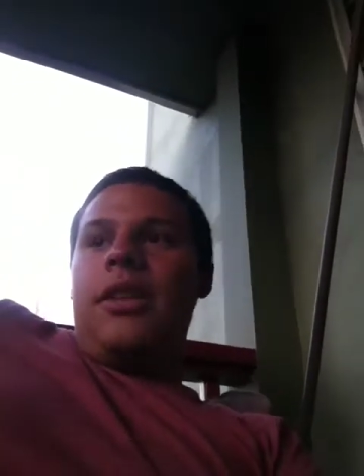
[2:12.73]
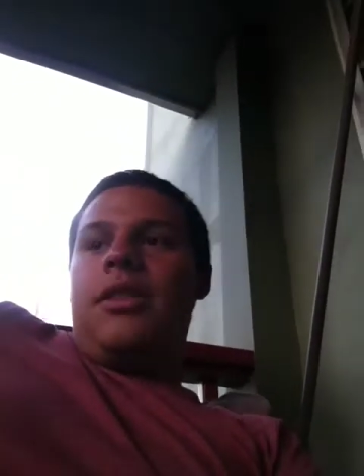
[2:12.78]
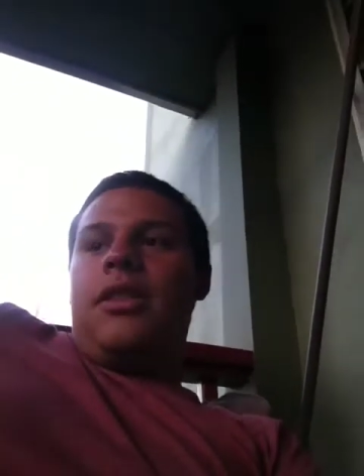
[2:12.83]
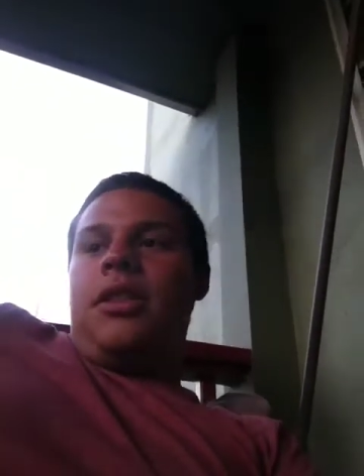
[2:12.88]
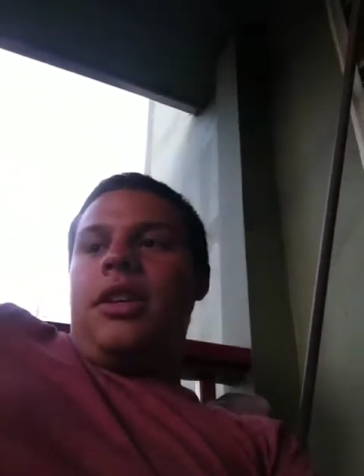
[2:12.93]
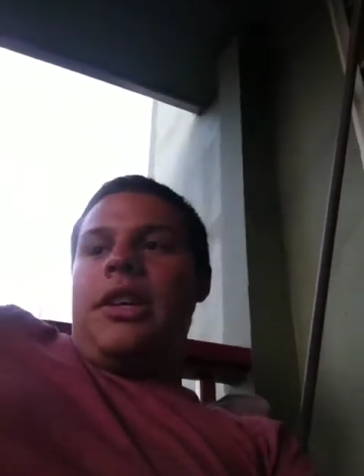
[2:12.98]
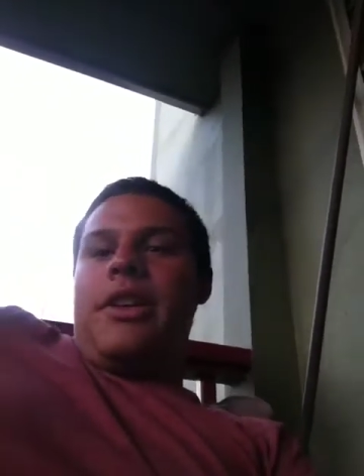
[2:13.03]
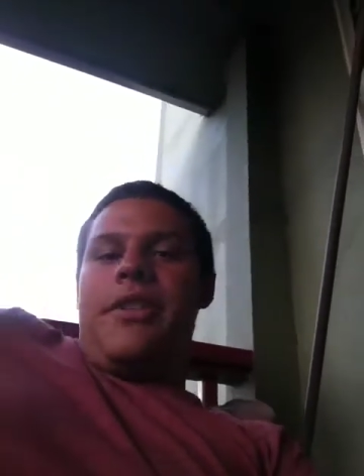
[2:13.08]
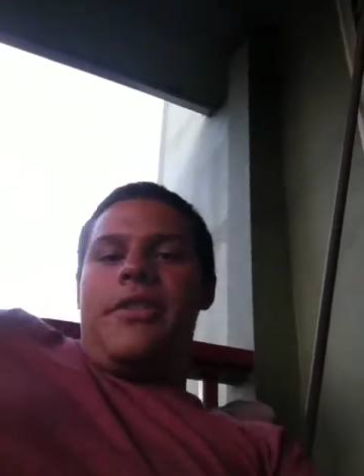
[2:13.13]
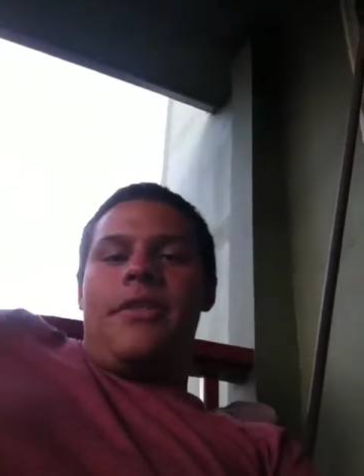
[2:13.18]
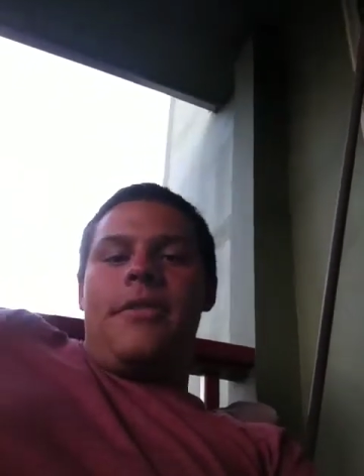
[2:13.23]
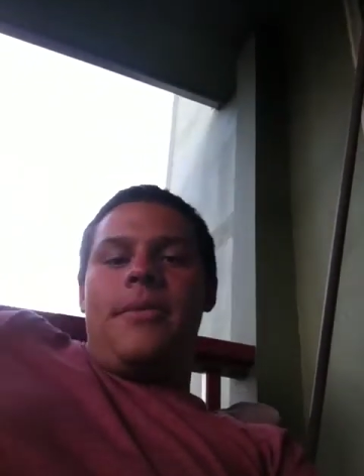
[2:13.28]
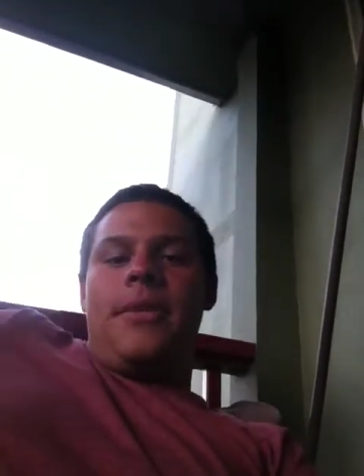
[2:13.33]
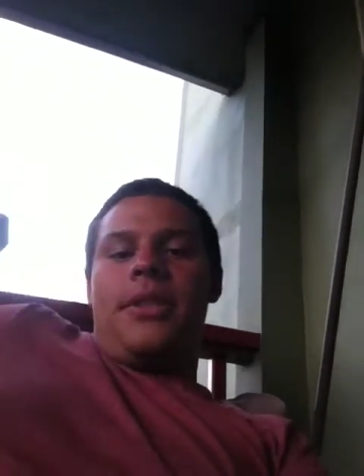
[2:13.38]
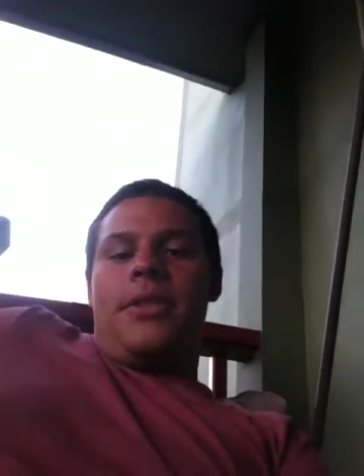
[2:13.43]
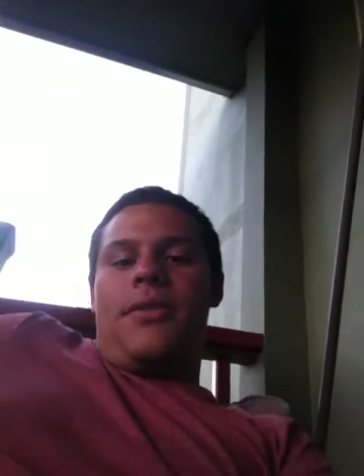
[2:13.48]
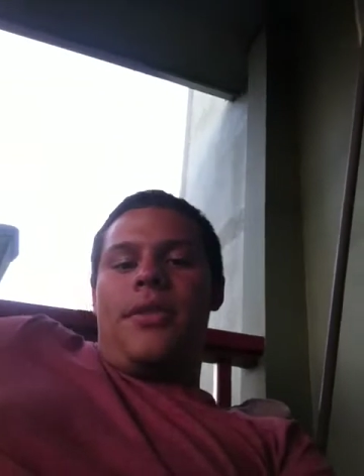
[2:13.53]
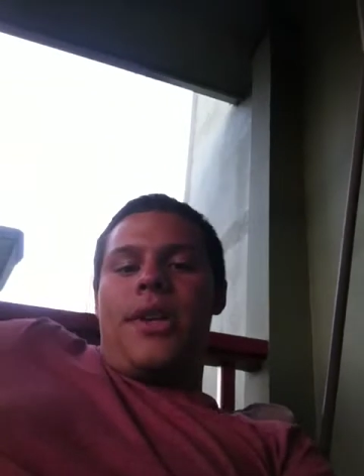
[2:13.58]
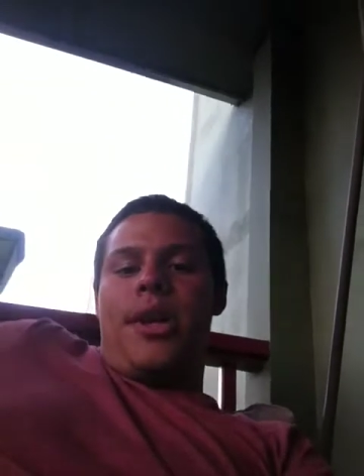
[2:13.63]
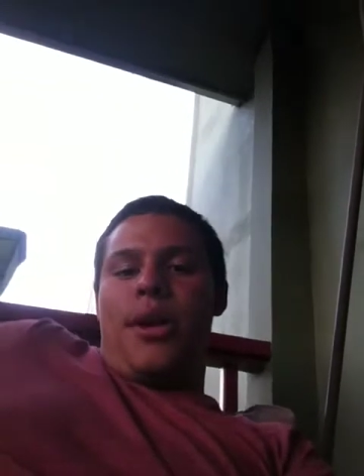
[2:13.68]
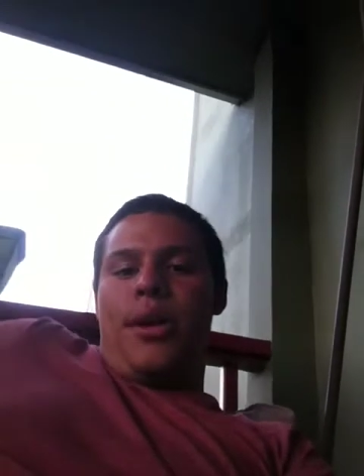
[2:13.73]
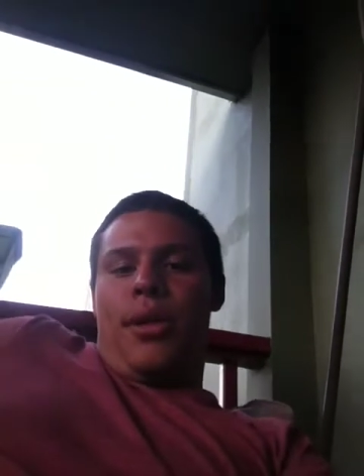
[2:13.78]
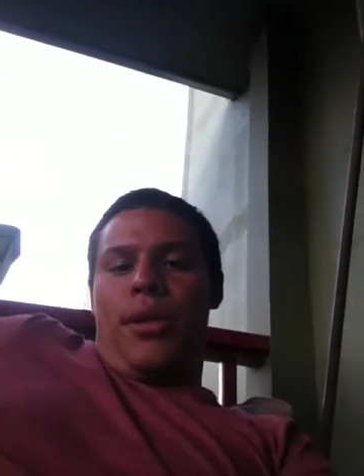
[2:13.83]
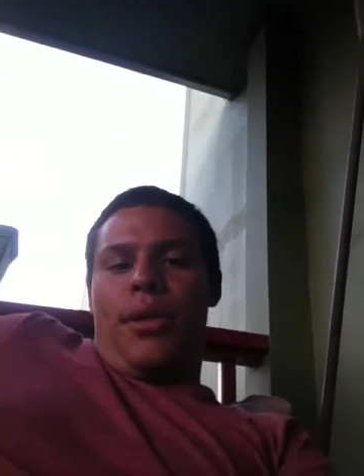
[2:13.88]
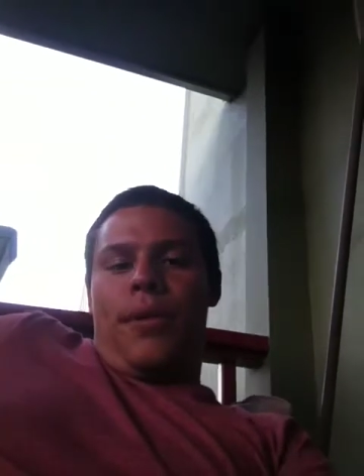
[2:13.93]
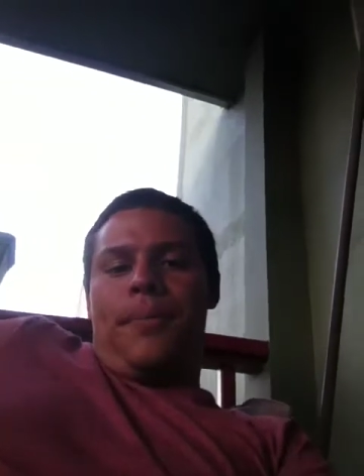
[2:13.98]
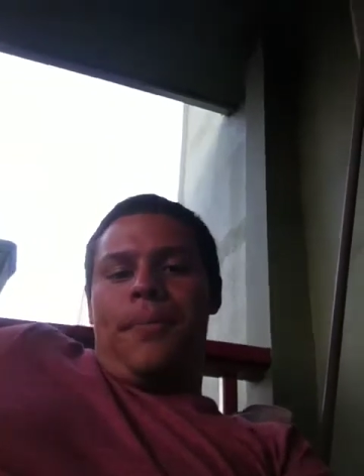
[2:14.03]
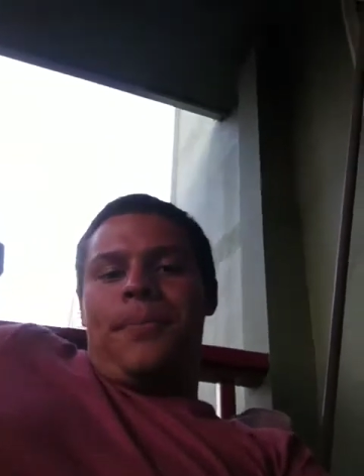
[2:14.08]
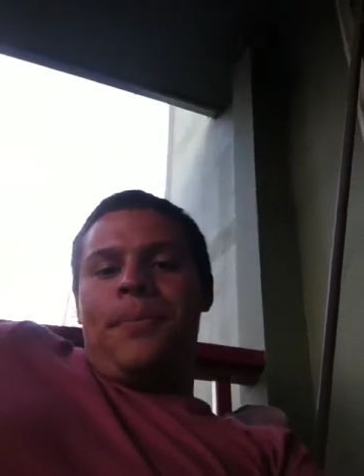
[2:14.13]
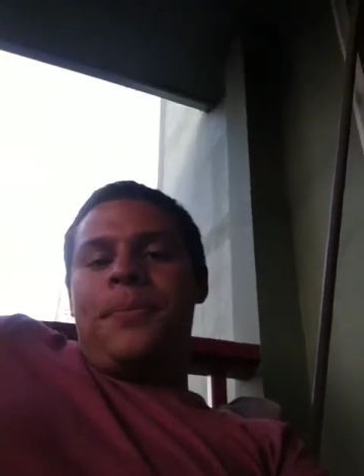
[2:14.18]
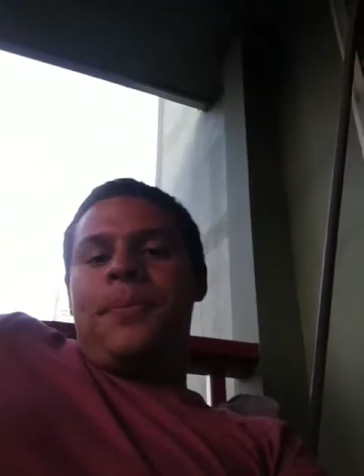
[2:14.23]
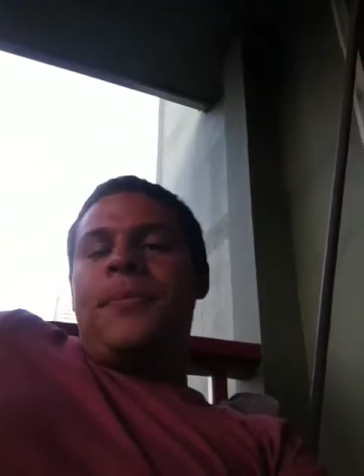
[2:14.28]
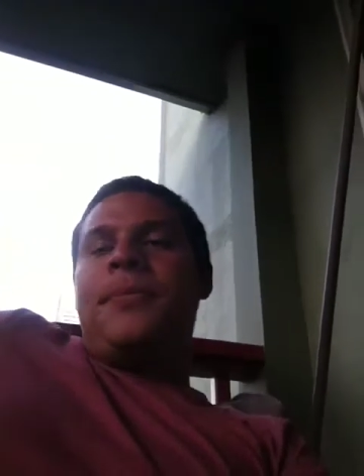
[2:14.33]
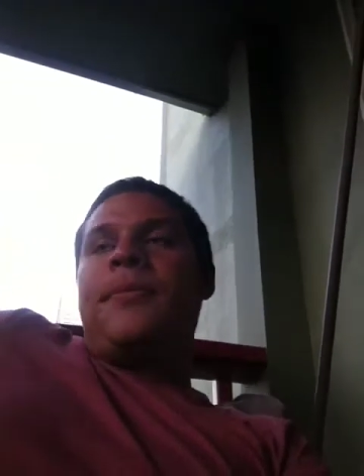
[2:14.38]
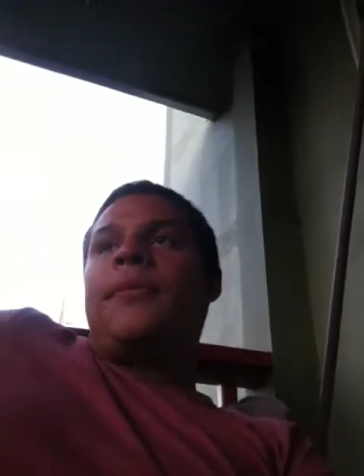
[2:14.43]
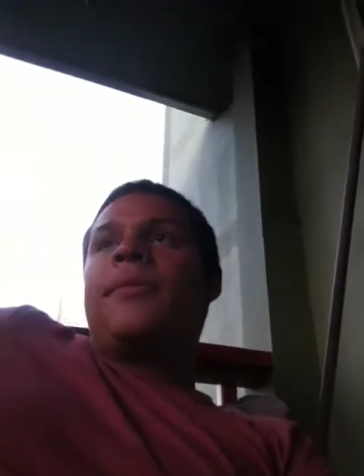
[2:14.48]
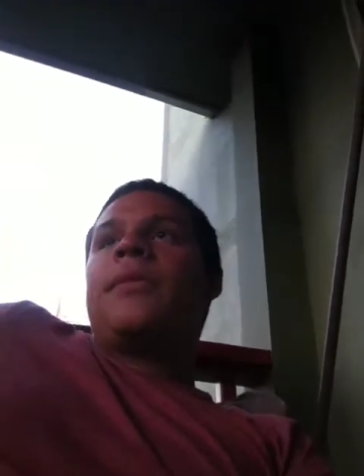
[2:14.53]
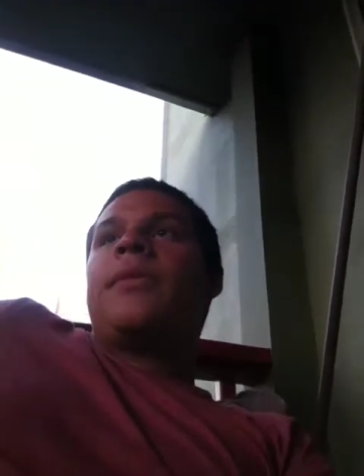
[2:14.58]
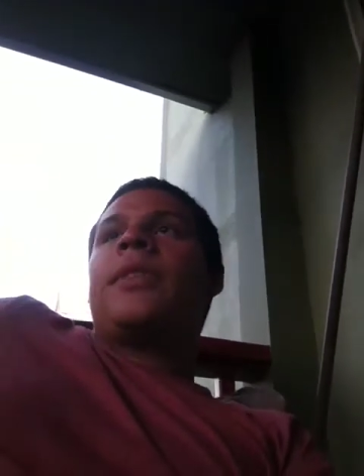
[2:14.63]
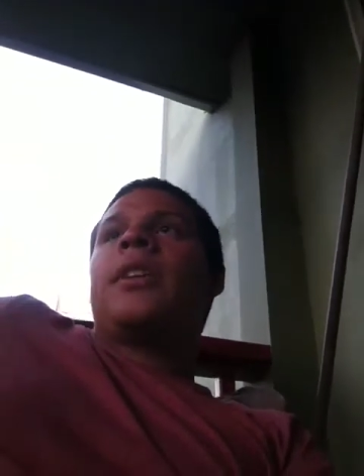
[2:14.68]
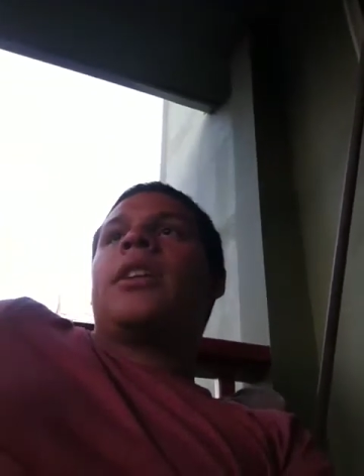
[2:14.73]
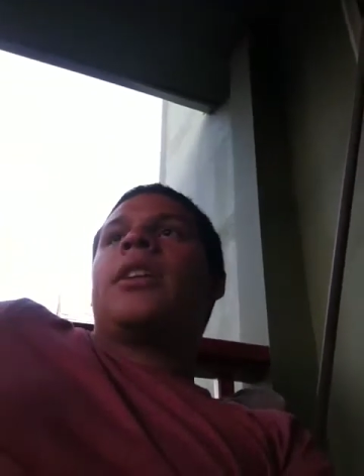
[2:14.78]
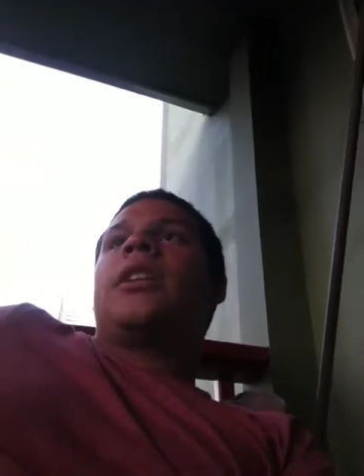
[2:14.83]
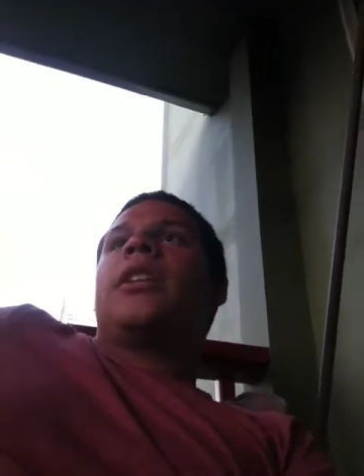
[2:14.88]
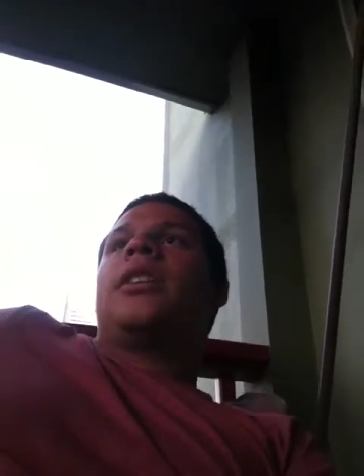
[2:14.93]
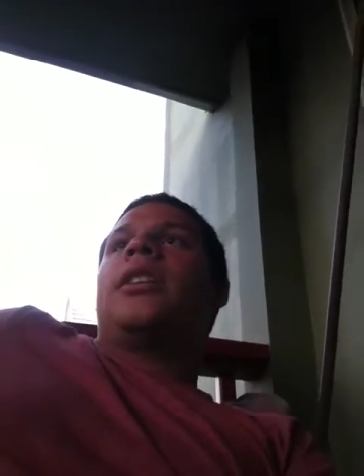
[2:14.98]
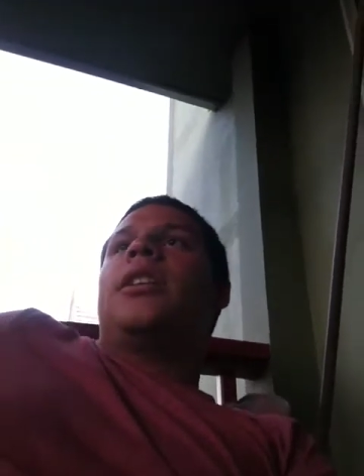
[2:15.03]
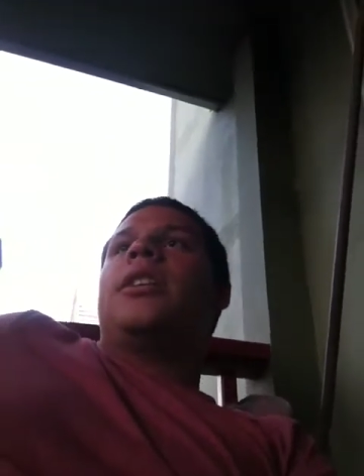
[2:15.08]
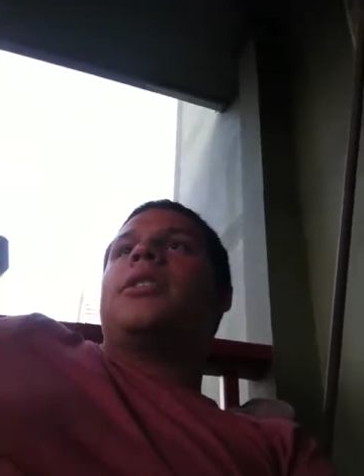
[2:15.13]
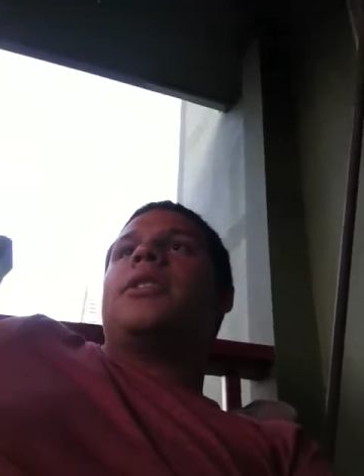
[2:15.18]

The Agent of Mystery Earth. The